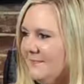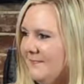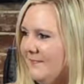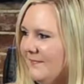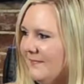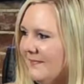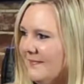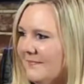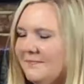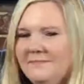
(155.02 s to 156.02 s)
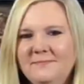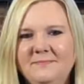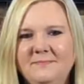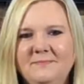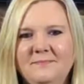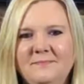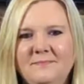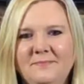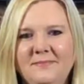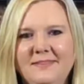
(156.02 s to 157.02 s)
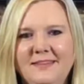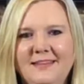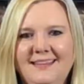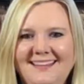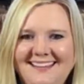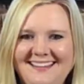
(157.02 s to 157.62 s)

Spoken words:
The person shown says nothing.